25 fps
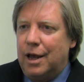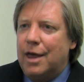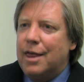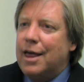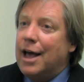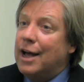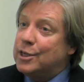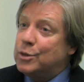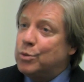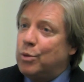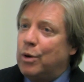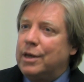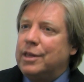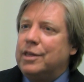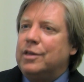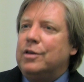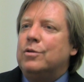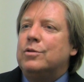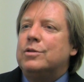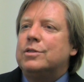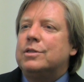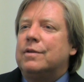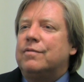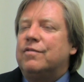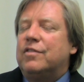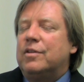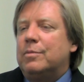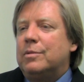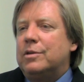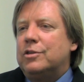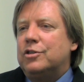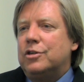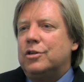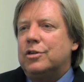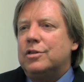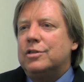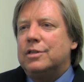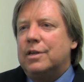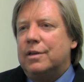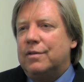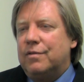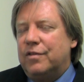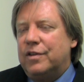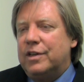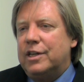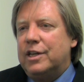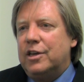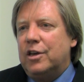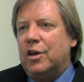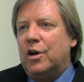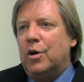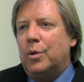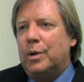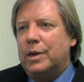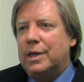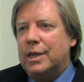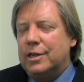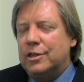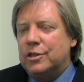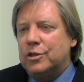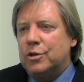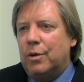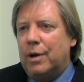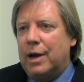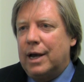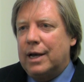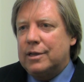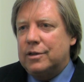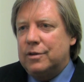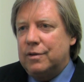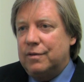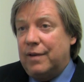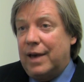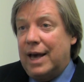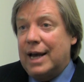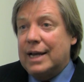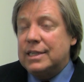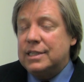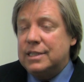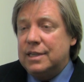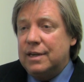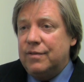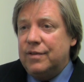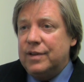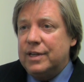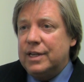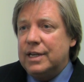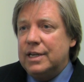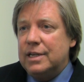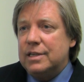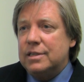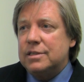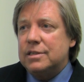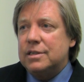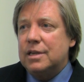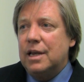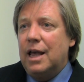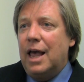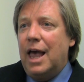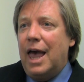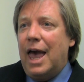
That's why the use of images and video and interactive activities